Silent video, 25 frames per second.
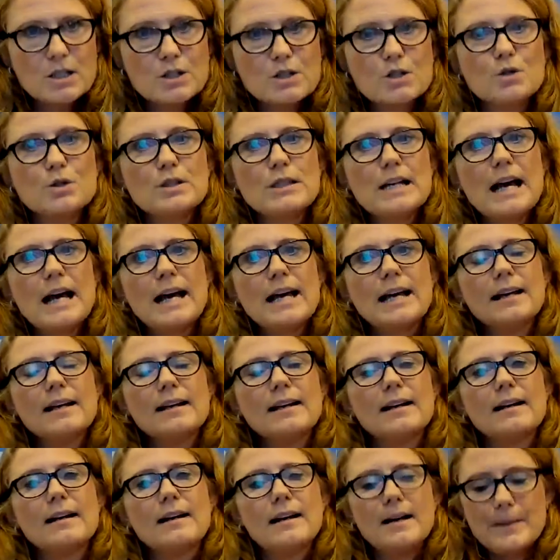
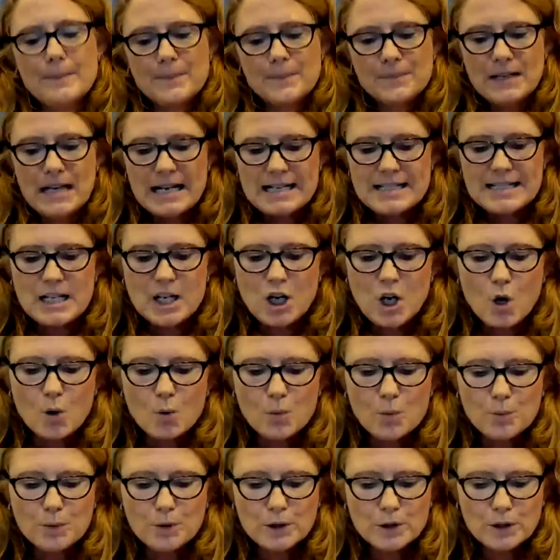Today, as
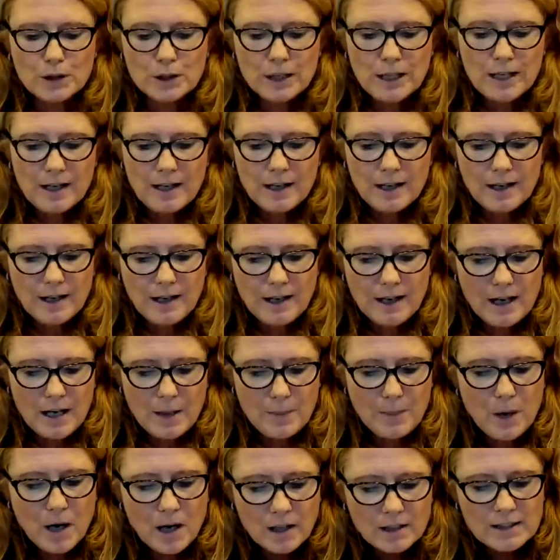global
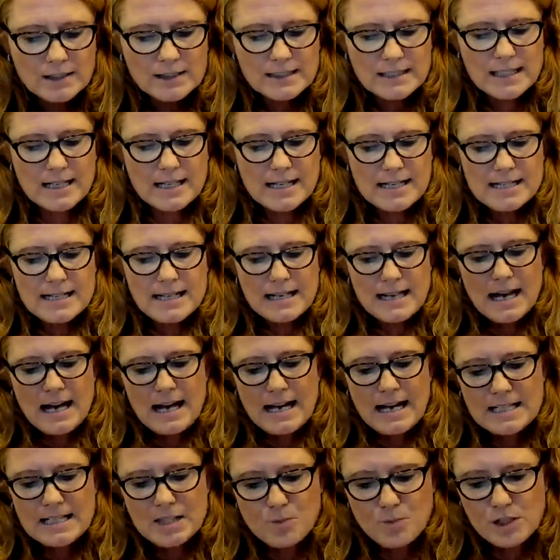politics
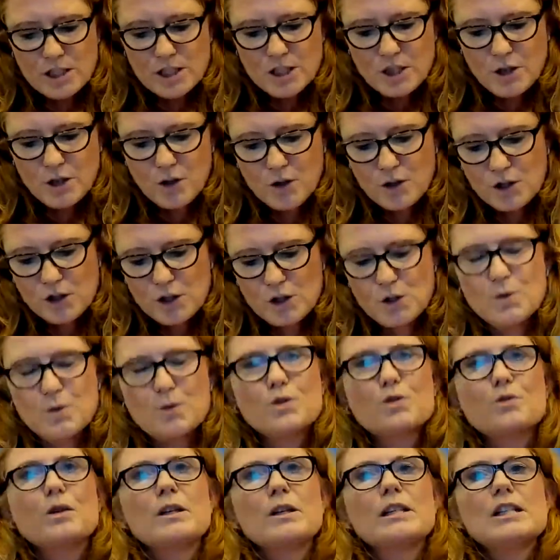has returned
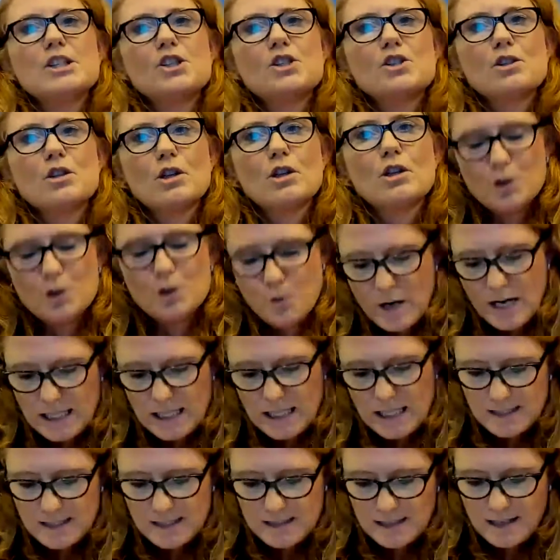to traditional
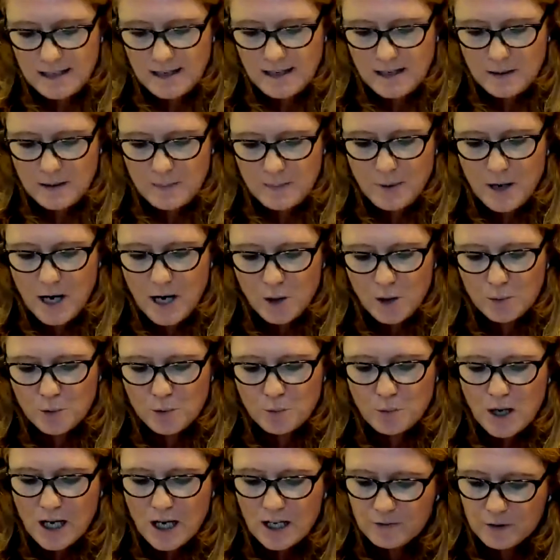great
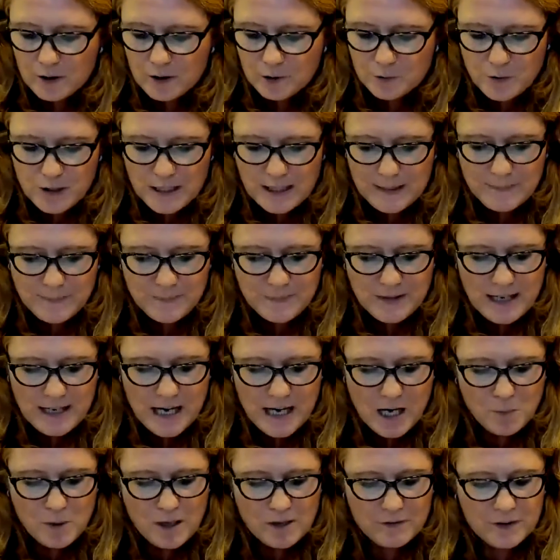power rivalry,
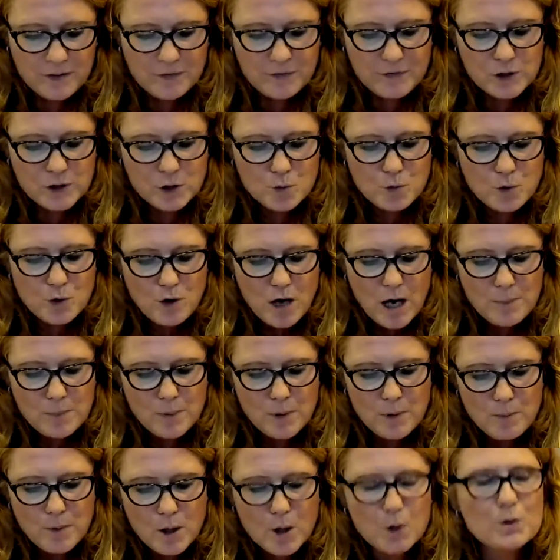however, few are
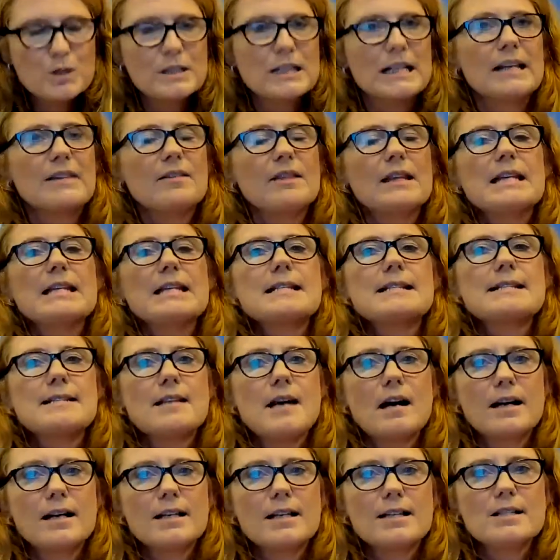promoting these
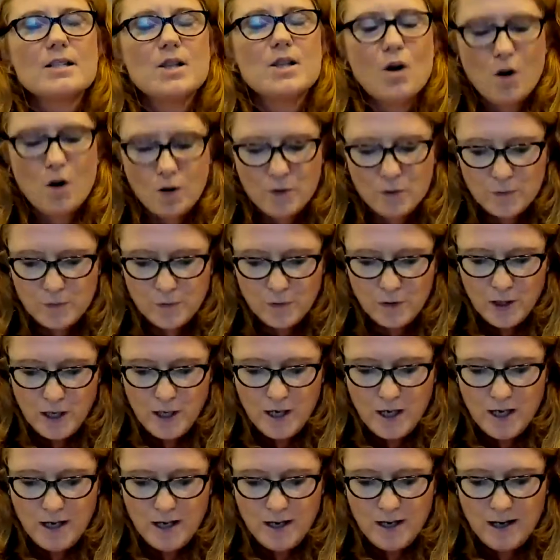sides of
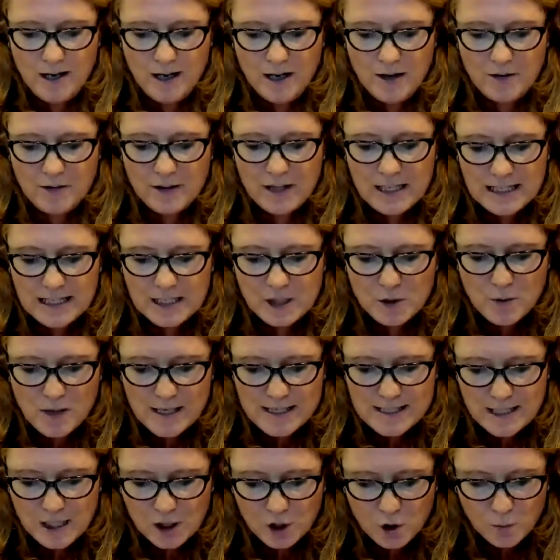the EU
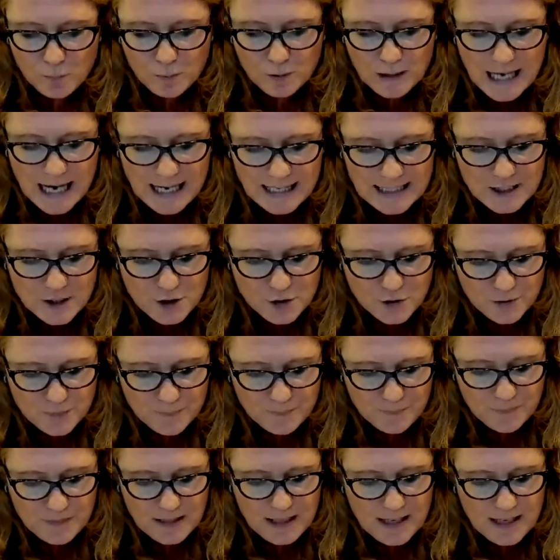as a global actor.